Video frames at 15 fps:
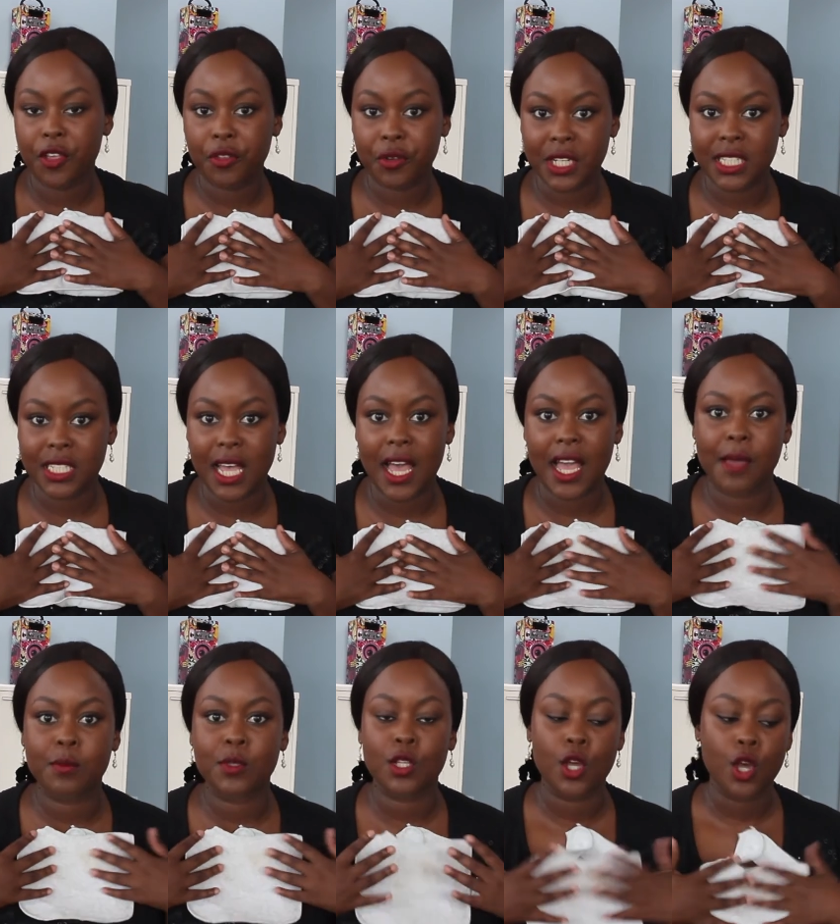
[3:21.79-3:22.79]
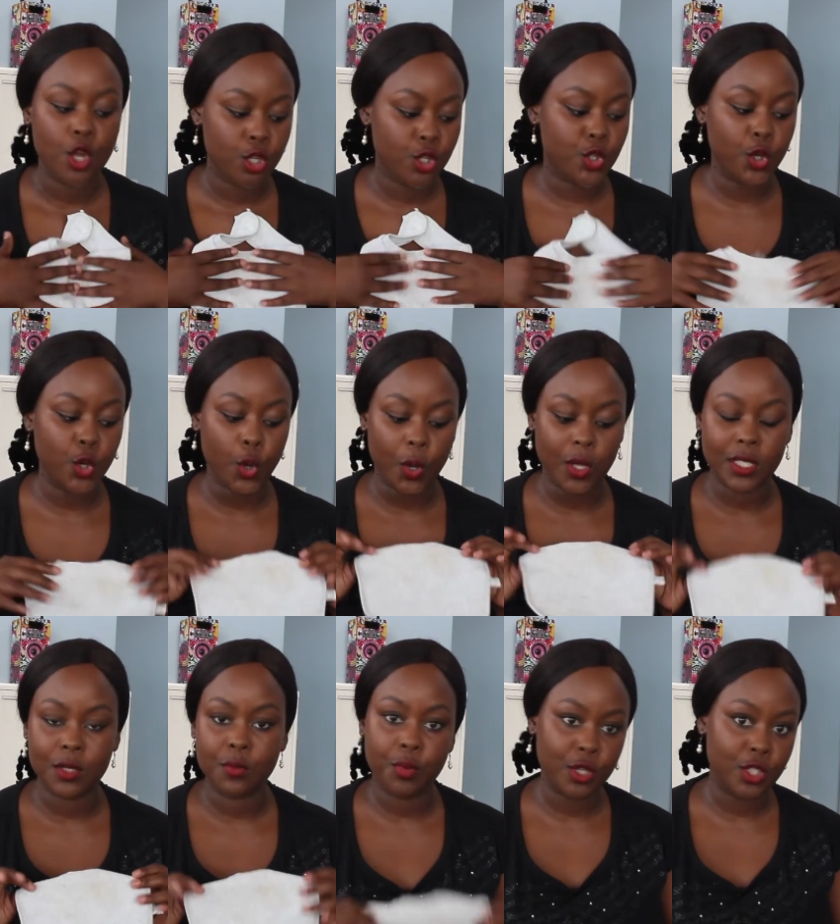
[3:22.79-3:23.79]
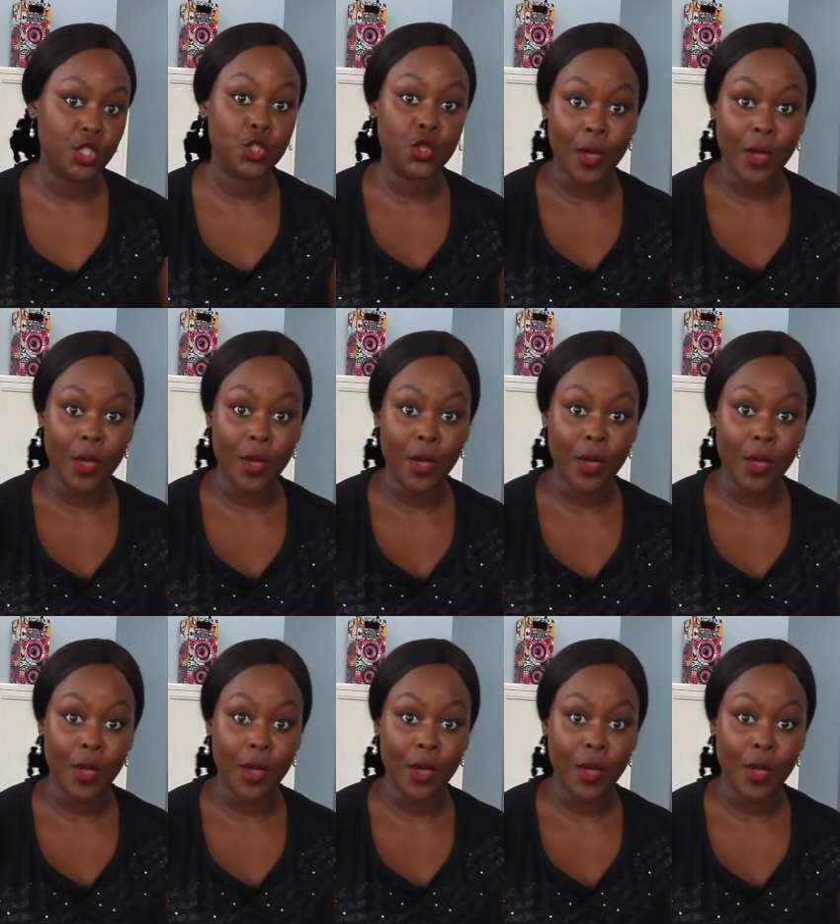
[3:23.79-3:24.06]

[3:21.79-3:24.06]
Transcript: three times so it's important